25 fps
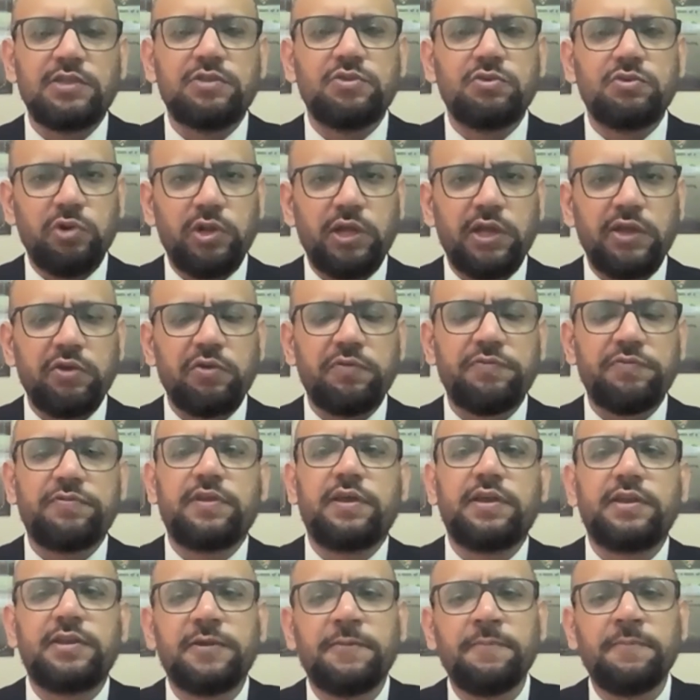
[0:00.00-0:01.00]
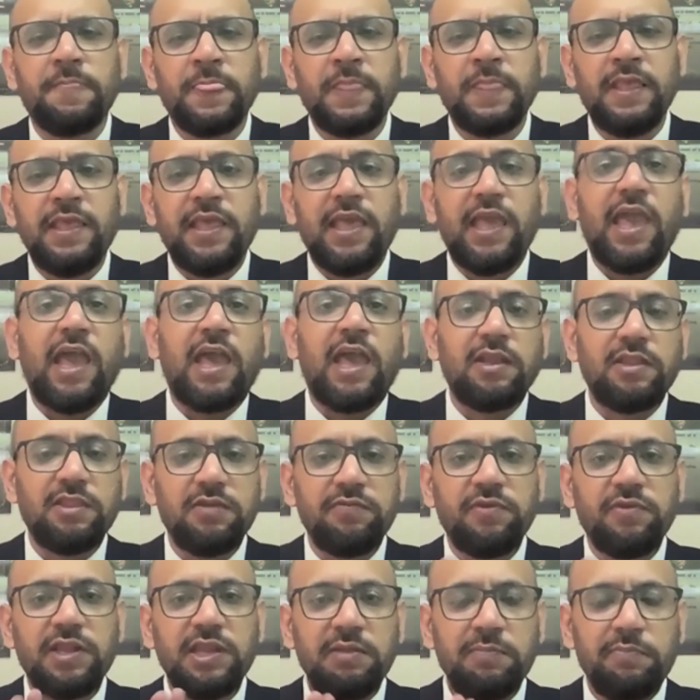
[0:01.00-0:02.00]
through line of sight. Another
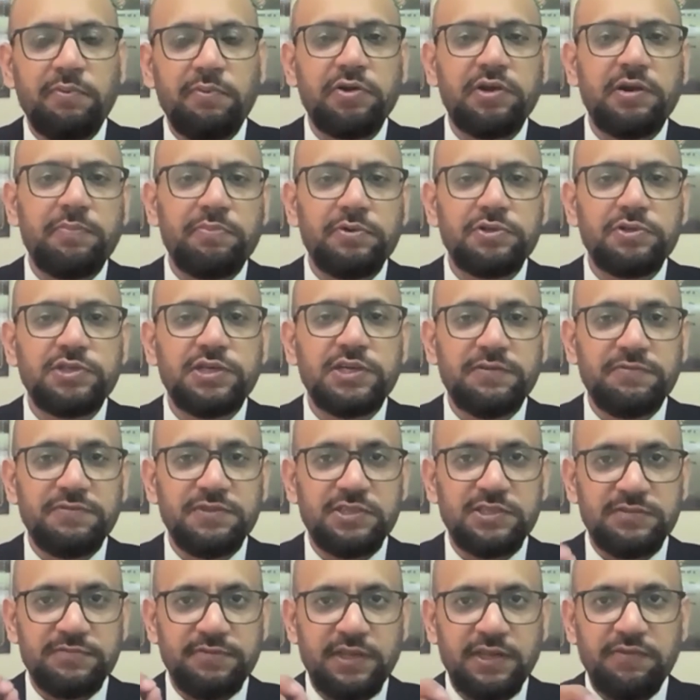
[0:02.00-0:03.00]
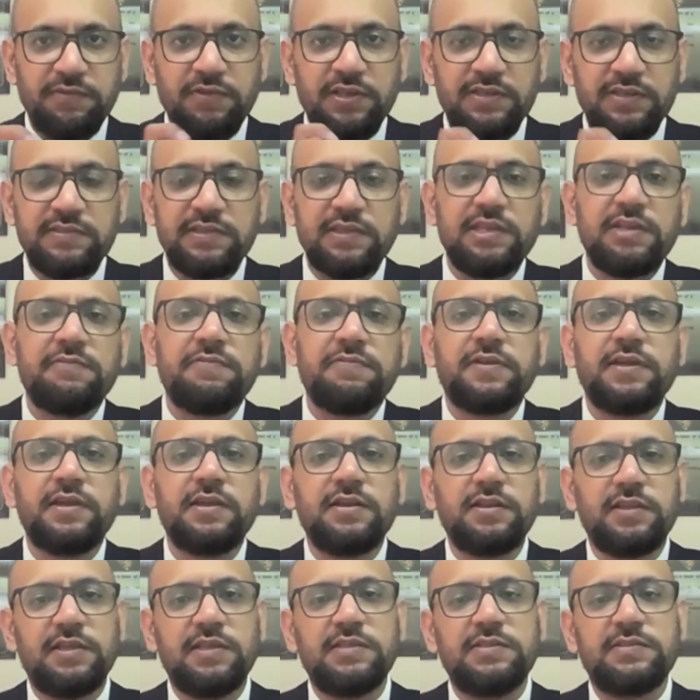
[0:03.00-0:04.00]
very important project, which is very, very significant,
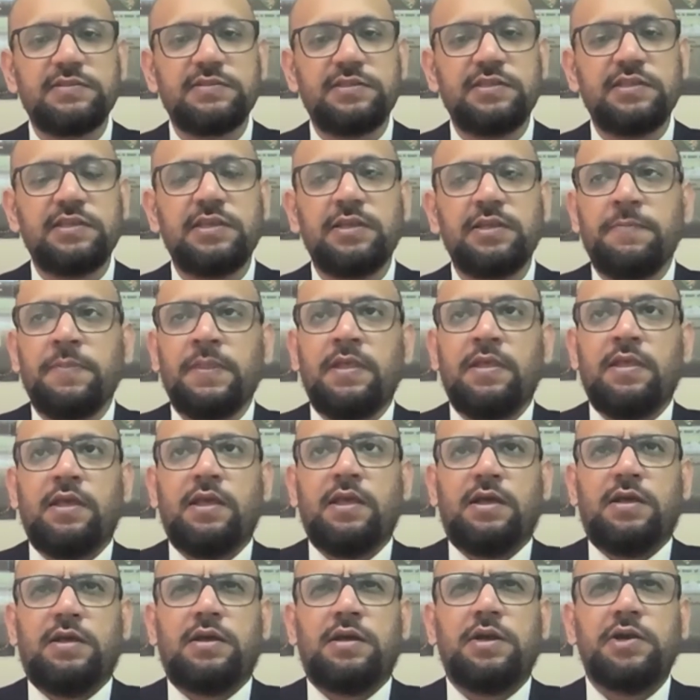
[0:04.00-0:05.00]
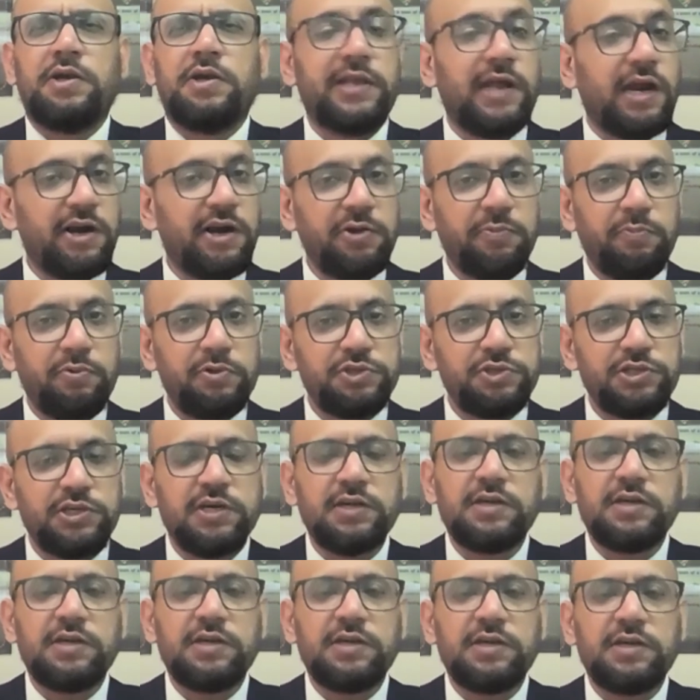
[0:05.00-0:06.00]
is the DART
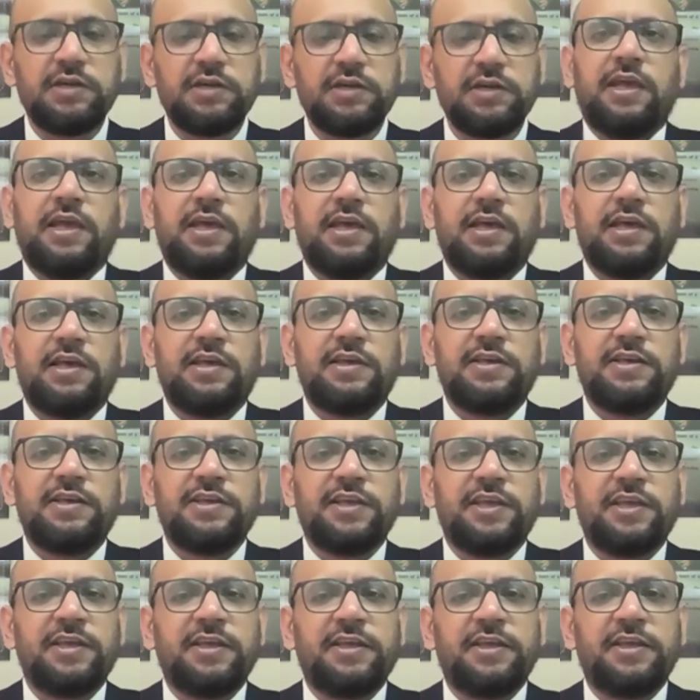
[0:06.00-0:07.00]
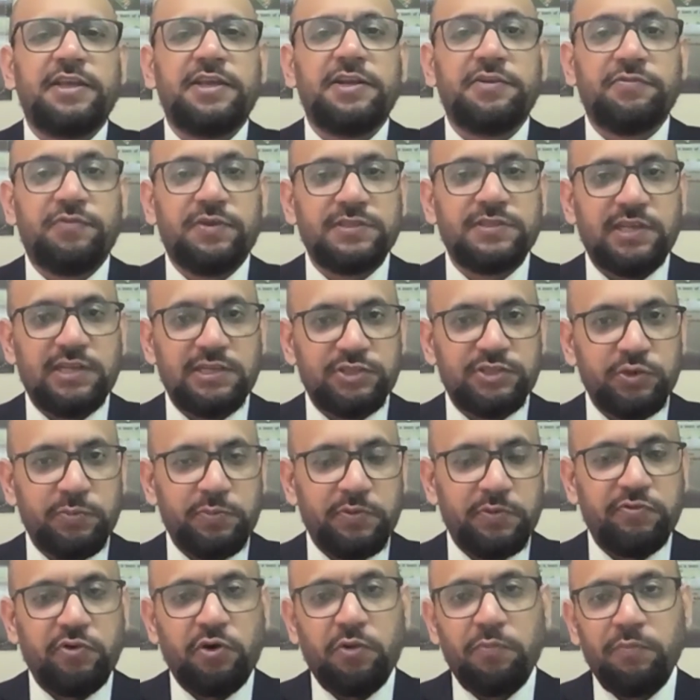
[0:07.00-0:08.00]
project. It was also
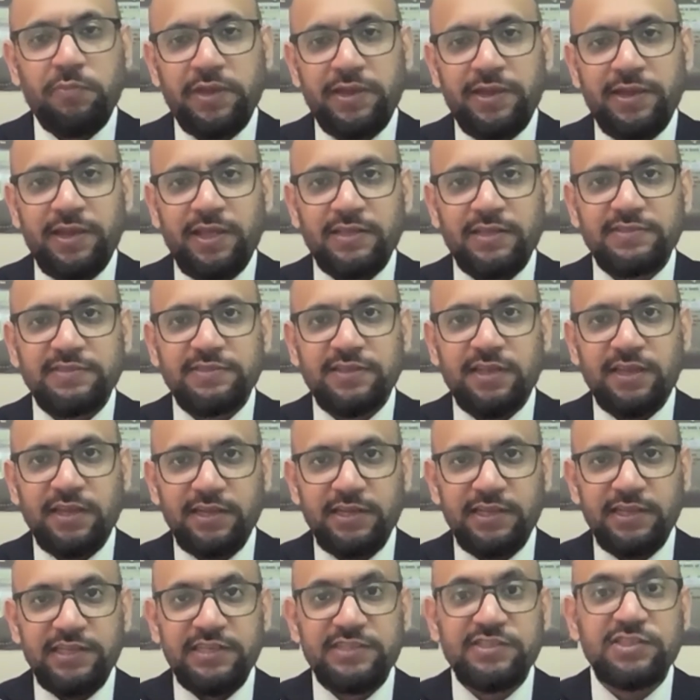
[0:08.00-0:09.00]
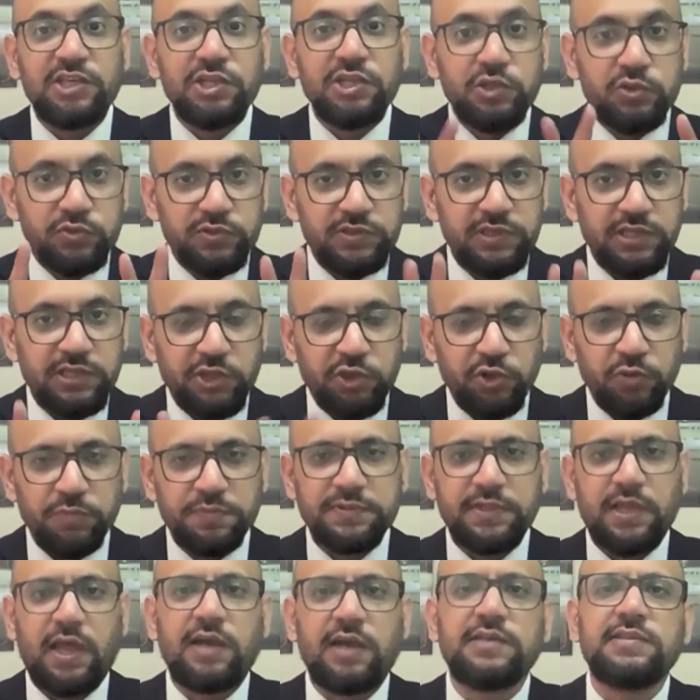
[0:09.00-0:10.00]
performed by NASA and ESA using
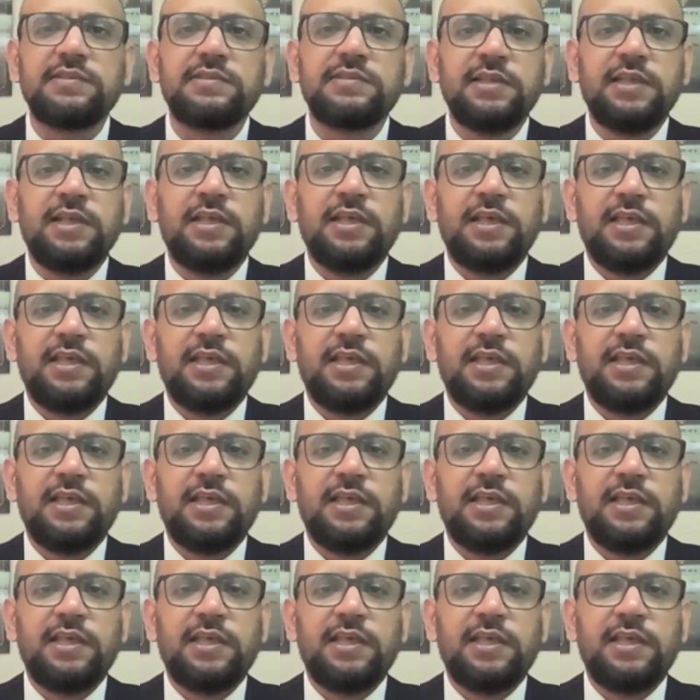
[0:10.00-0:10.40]
CubeSats,